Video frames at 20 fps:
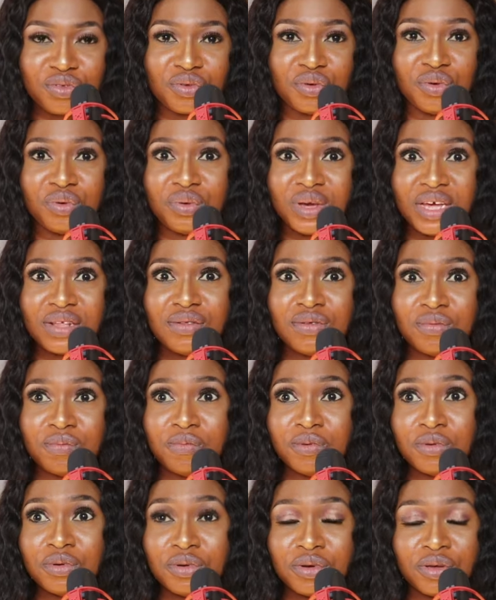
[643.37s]
So you get to
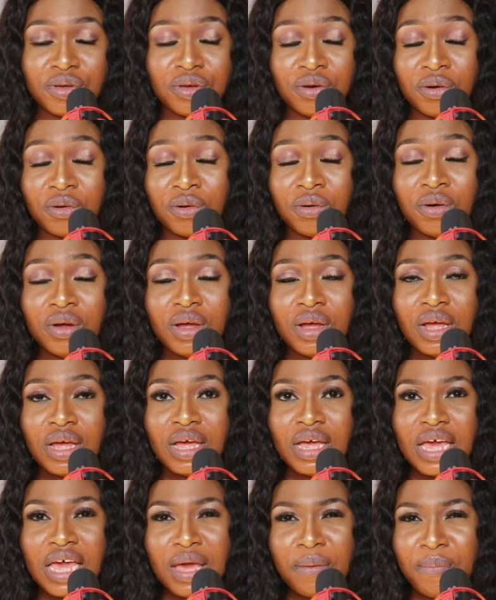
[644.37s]
book your
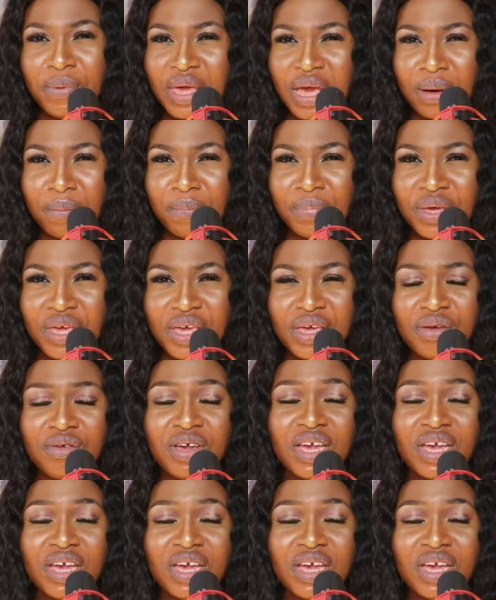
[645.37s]
Airbnb,